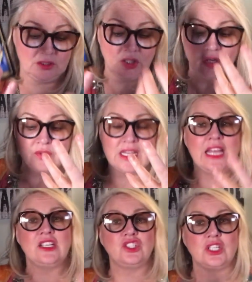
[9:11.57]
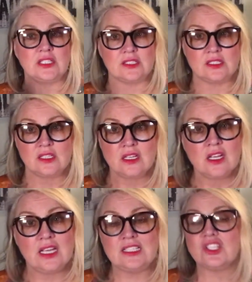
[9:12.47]
You know, the energies.
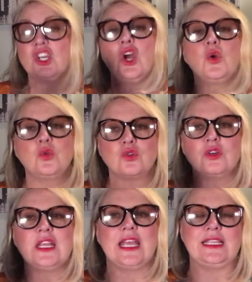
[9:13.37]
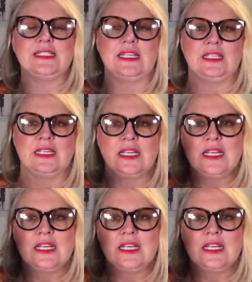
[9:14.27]
It's co-creating.